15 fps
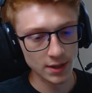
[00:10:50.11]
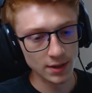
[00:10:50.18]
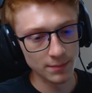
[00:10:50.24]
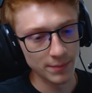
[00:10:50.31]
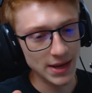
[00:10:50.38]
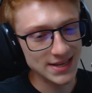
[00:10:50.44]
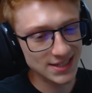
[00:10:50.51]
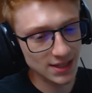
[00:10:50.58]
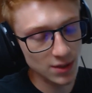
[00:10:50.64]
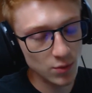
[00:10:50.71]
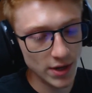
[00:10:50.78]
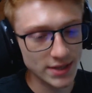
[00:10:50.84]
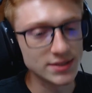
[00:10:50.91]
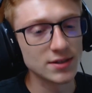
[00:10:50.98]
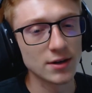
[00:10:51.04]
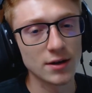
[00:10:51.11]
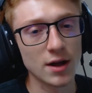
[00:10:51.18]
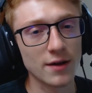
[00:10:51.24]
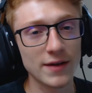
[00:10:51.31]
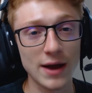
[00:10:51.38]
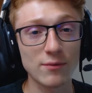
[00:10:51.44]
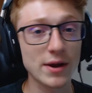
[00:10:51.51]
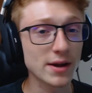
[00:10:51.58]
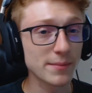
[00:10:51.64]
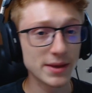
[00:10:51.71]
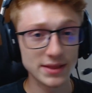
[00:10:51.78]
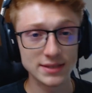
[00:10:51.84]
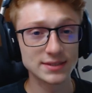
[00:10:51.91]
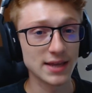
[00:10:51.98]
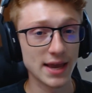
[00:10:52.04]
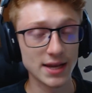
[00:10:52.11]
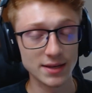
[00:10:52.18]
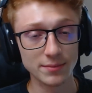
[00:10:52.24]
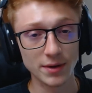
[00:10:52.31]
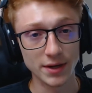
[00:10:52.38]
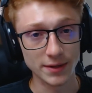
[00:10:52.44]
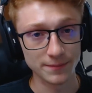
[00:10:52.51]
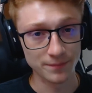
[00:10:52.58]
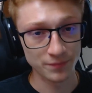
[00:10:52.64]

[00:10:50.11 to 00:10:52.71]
basically what I started off, I recommend this to anybody.